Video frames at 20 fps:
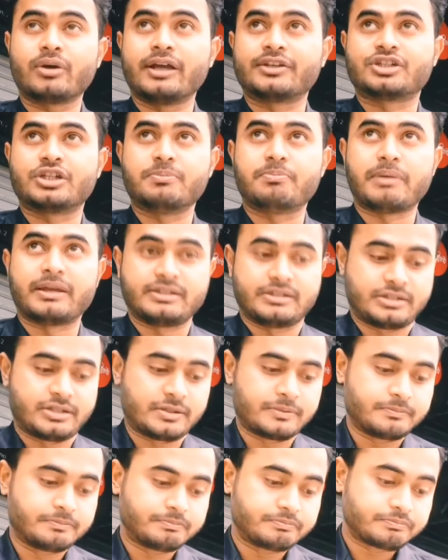
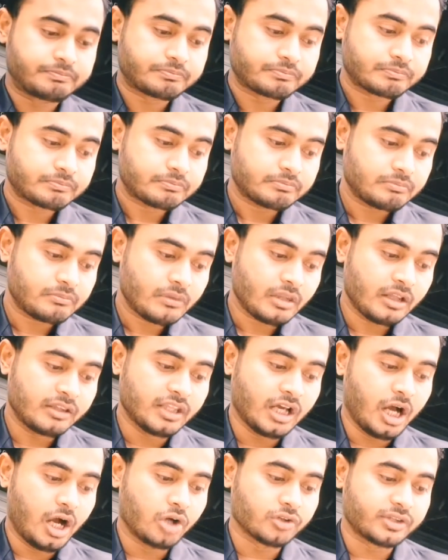achievement.
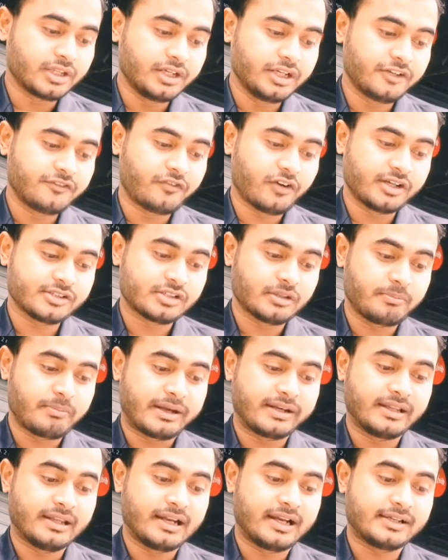The authentic voice of
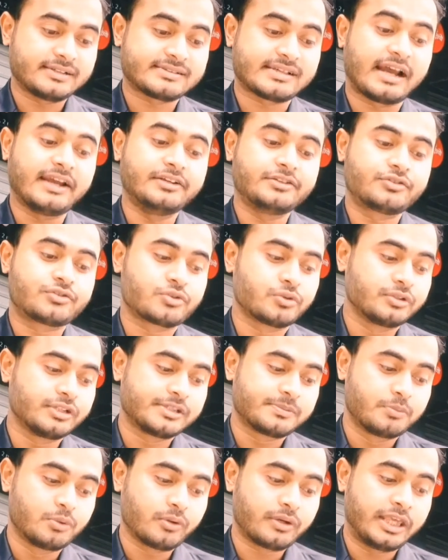Mandela shines through
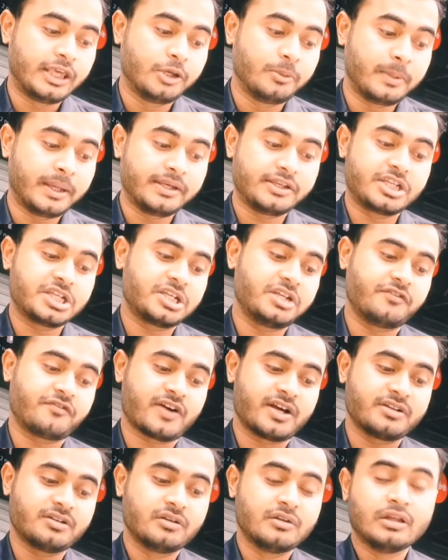this book, humane,
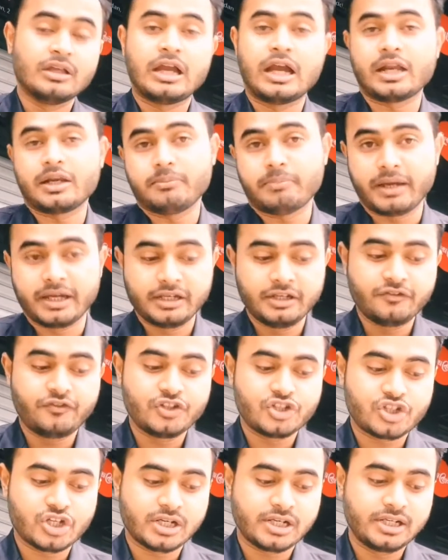dignified, and
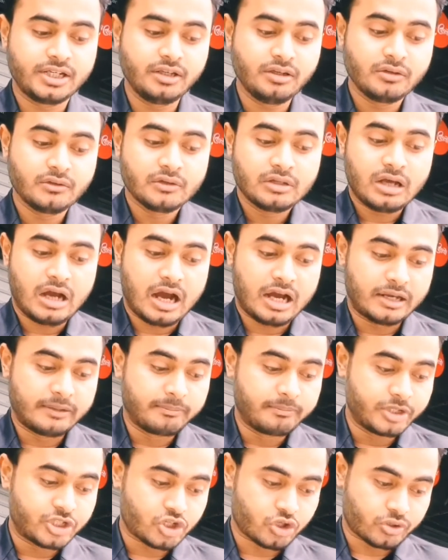magnificently
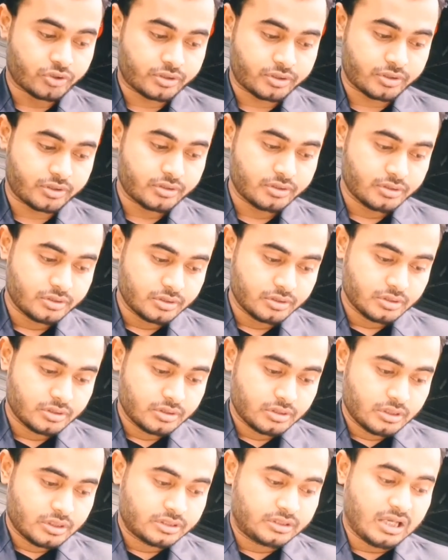unembittered.
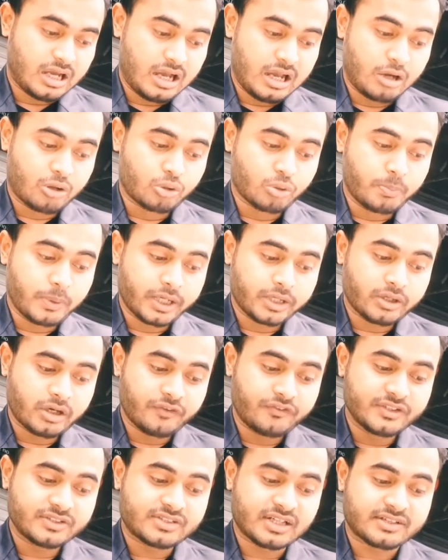The
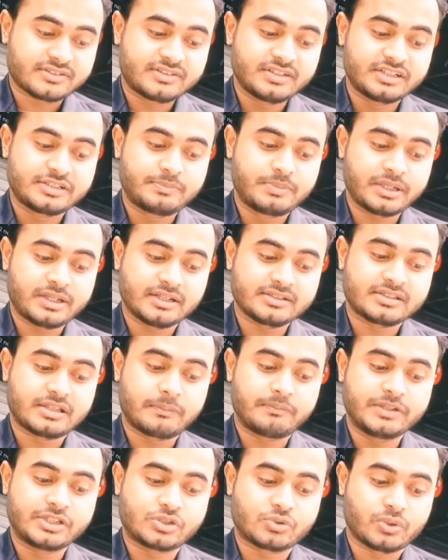autobiography succeeds because
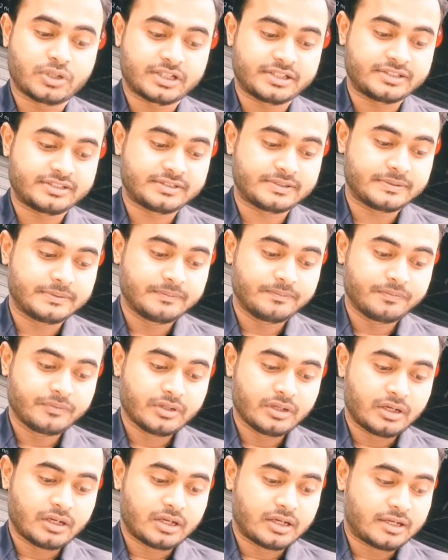the bishops
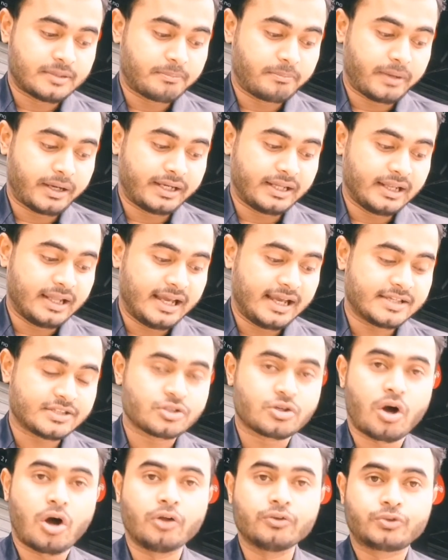Mandela
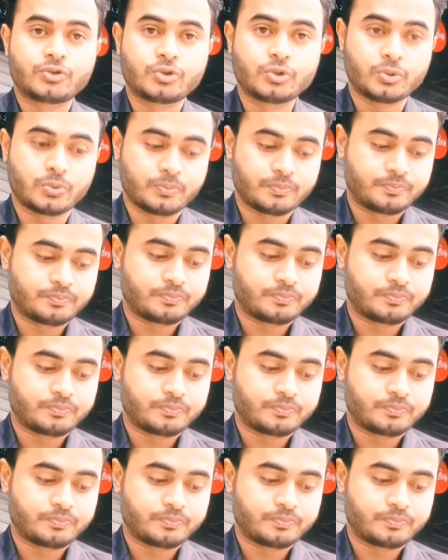has gone through